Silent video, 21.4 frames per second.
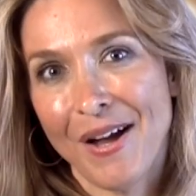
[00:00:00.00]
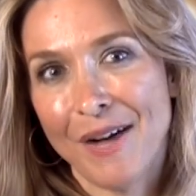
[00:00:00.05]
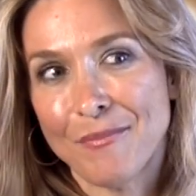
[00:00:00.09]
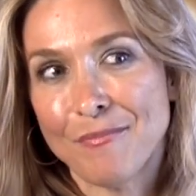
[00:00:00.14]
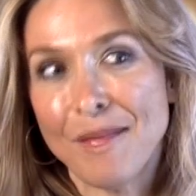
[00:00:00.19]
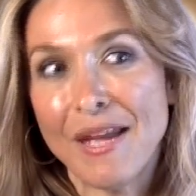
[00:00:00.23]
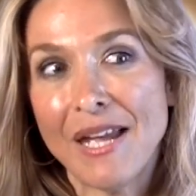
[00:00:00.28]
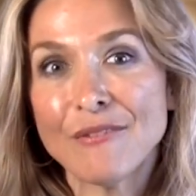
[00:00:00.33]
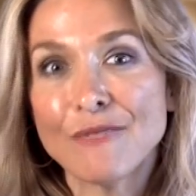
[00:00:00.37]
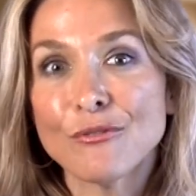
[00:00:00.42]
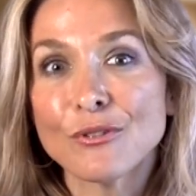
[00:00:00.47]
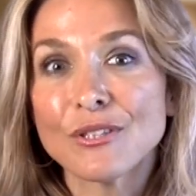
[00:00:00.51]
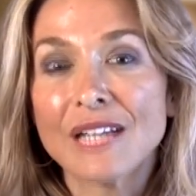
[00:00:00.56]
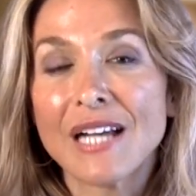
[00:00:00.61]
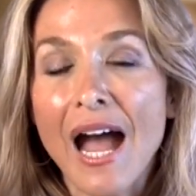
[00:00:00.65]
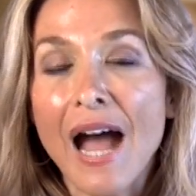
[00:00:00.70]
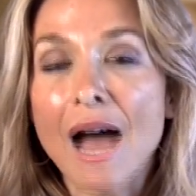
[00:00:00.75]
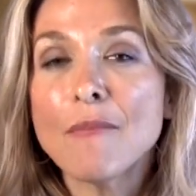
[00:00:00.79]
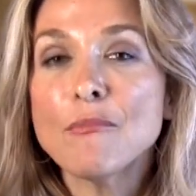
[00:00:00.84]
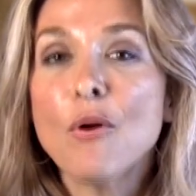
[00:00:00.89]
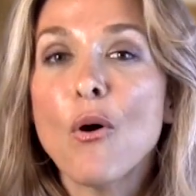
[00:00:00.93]
Men would
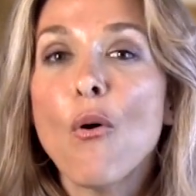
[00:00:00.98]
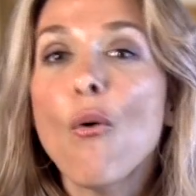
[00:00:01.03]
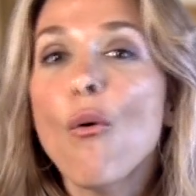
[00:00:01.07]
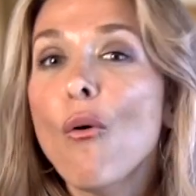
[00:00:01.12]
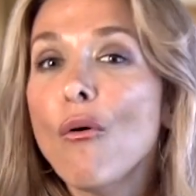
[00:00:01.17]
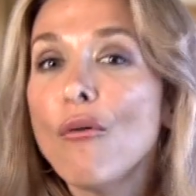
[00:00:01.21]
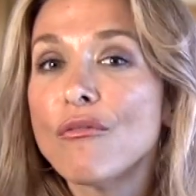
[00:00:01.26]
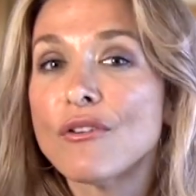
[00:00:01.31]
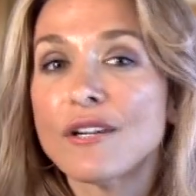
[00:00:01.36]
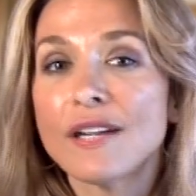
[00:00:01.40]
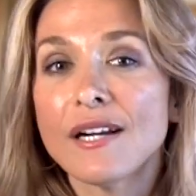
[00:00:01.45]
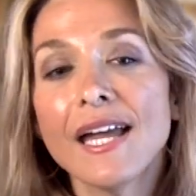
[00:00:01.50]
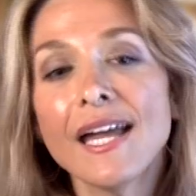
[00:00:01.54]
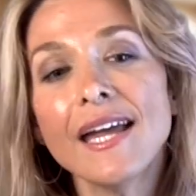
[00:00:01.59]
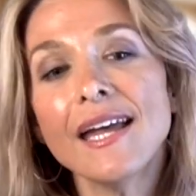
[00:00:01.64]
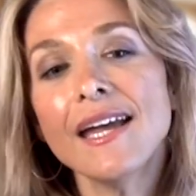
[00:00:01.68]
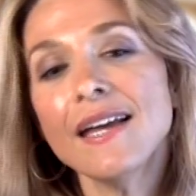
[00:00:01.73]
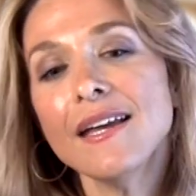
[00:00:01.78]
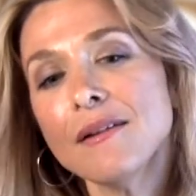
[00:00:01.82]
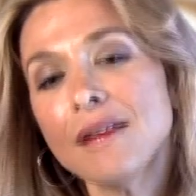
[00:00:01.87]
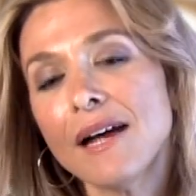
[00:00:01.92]
come over.
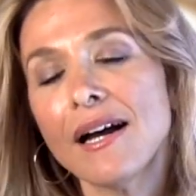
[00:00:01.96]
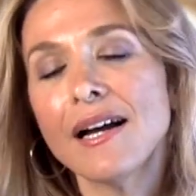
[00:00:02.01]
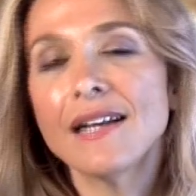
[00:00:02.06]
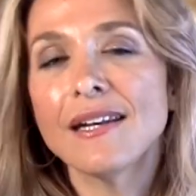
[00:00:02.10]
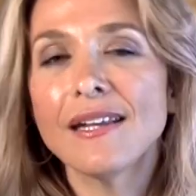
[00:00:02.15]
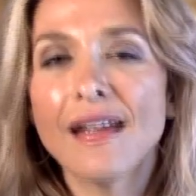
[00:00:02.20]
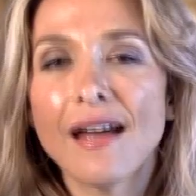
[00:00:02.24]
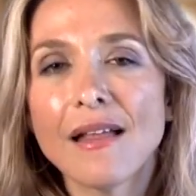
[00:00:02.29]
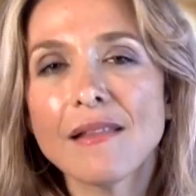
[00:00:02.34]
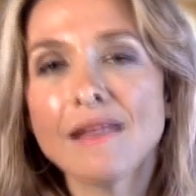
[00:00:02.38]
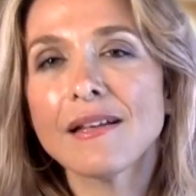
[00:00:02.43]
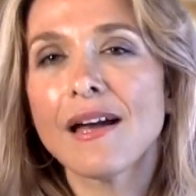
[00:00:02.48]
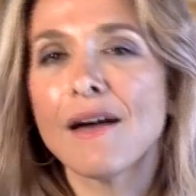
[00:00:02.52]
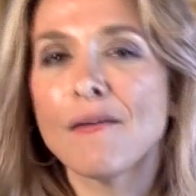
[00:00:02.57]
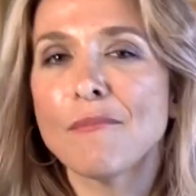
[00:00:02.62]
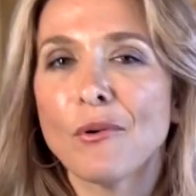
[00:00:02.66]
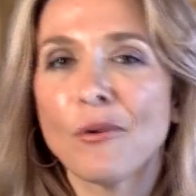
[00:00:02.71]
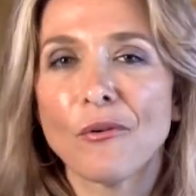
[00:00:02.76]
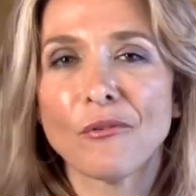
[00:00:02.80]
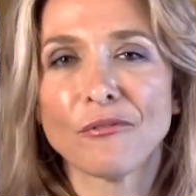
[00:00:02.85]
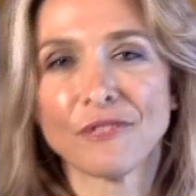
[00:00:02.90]
Hey, honey, I'll
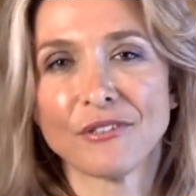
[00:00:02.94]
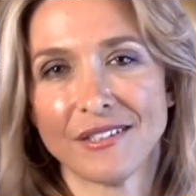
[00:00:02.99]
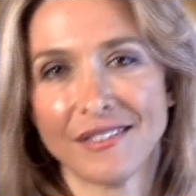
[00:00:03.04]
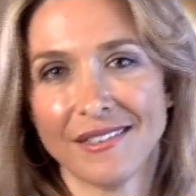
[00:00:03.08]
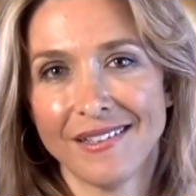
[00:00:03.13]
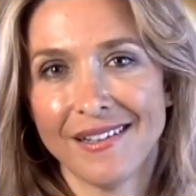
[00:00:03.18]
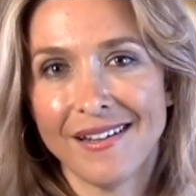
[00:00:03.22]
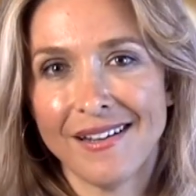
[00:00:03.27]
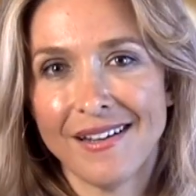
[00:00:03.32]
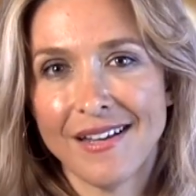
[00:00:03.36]
come over.